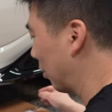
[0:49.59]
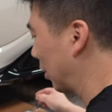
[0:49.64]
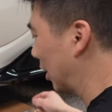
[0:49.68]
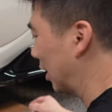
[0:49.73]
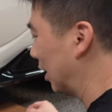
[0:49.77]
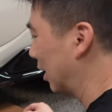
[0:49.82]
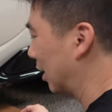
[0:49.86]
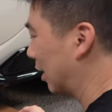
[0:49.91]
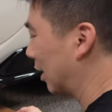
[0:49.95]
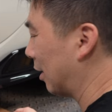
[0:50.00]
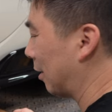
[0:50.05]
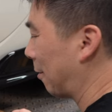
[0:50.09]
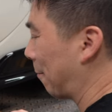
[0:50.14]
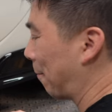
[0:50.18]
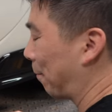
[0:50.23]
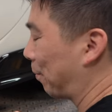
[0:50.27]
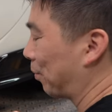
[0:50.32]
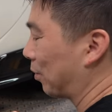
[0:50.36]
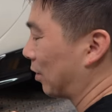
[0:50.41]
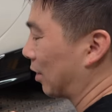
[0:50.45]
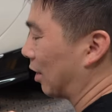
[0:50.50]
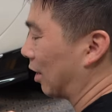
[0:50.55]
me,
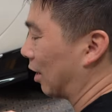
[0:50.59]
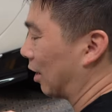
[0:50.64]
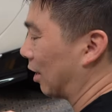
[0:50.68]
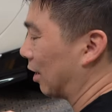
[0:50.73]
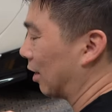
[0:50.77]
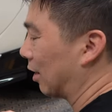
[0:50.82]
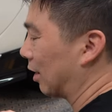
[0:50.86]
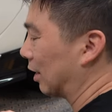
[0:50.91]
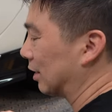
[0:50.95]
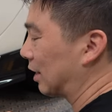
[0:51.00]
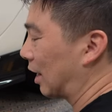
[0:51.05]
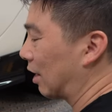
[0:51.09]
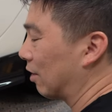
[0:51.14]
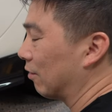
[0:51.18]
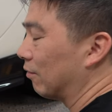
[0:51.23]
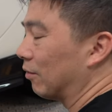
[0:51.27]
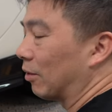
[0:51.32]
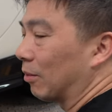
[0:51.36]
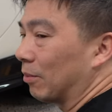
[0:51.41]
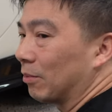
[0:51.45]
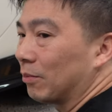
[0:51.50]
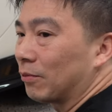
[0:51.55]
uh, a set of
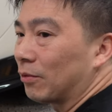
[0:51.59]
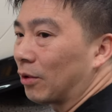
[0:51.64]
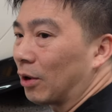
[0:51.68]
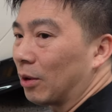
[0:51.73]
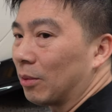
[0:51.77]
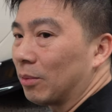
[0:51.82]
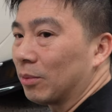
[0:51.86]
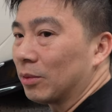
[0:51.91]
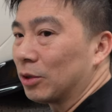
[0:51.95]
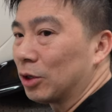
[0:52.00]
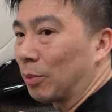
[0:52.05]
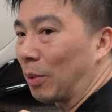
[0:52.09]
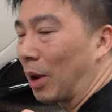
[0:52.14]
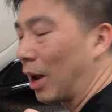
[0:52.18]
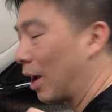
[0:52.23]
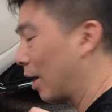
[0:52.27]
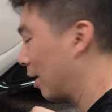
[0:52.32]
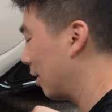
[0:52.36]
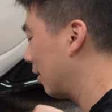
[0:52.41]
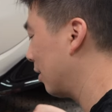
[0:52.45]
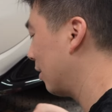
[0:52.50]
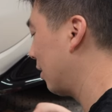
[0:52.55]
them from Japan.